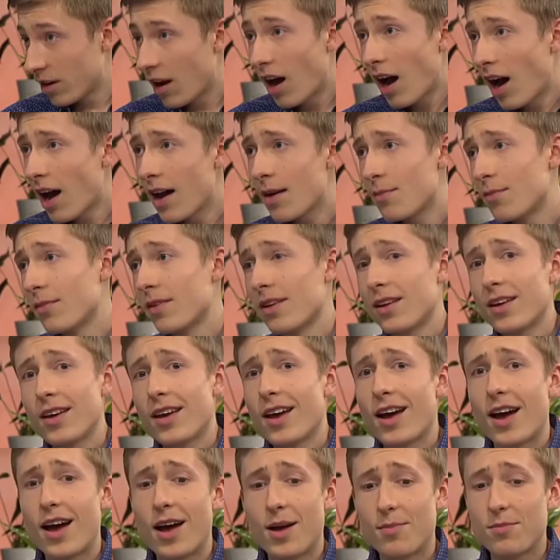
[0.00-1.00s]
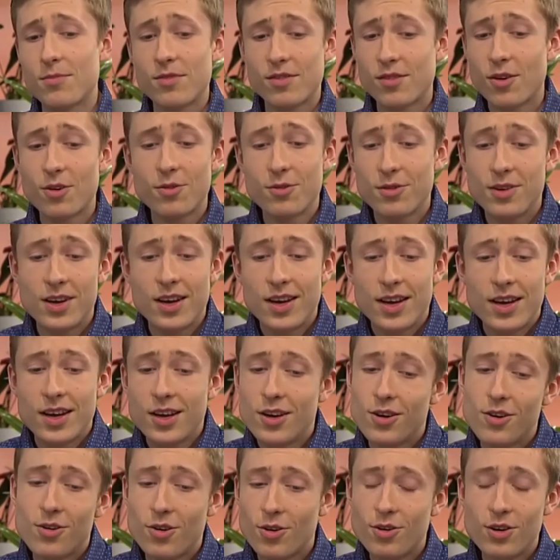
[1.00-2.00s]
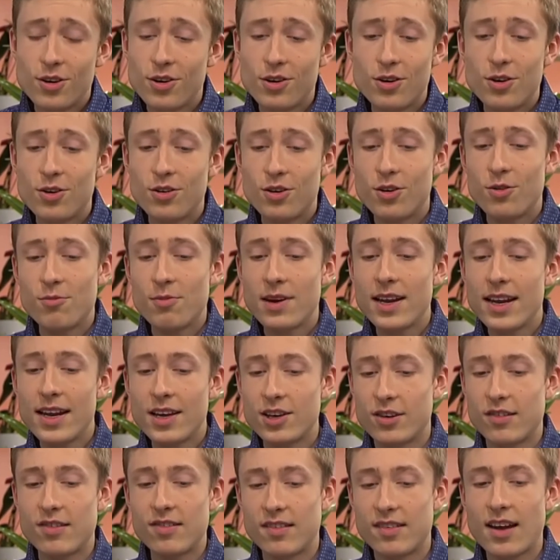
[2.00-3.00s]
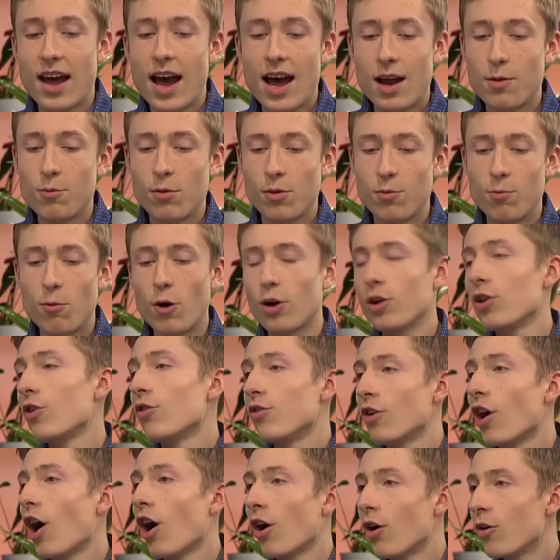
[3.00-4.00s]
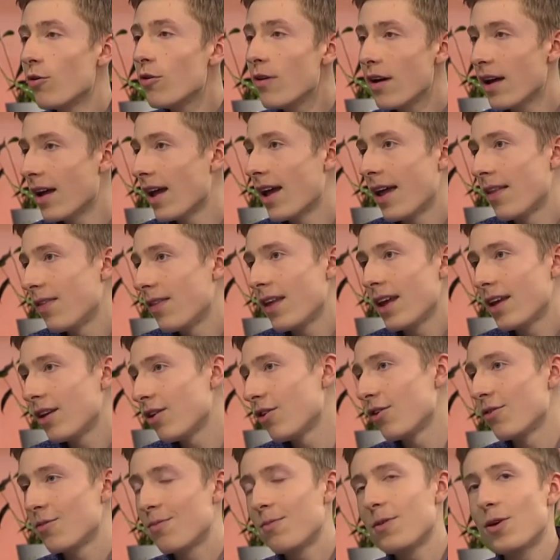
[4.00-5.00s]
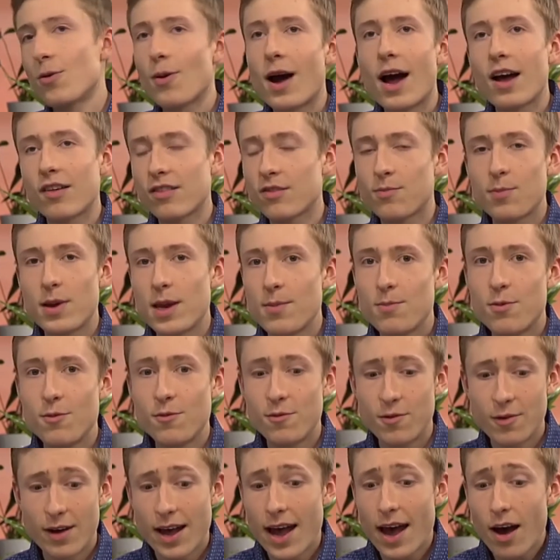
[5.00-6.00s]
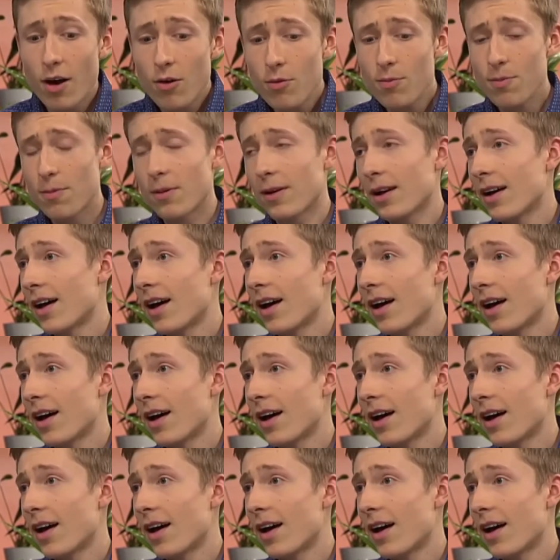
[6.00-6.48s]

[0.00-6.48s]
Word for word: time. Um, so you know you, you really just start with what you know, and then you you ask people for help,